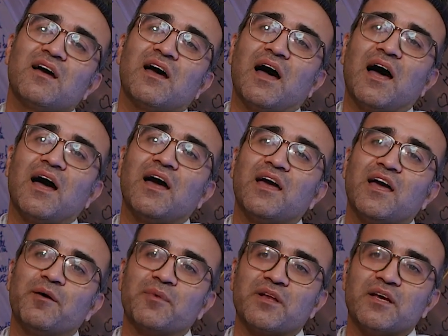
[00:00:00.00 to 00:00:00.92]
I
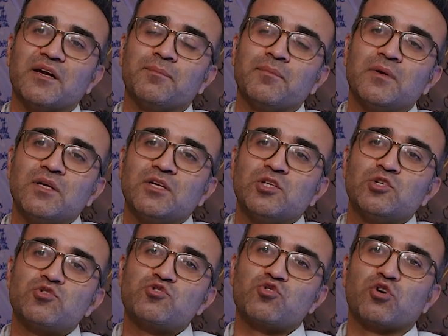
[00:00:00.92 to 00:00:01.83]
am in a
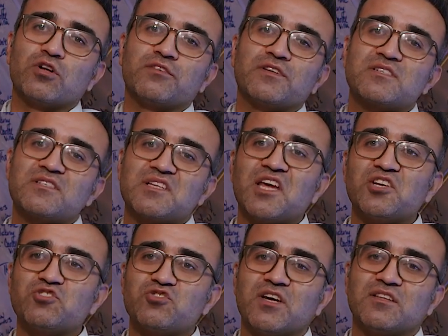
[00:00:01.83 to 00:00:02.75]
sort of the
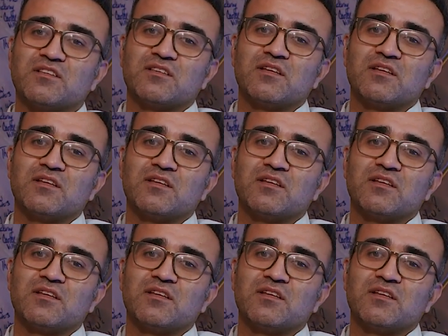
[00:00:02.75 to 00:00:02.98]
stage that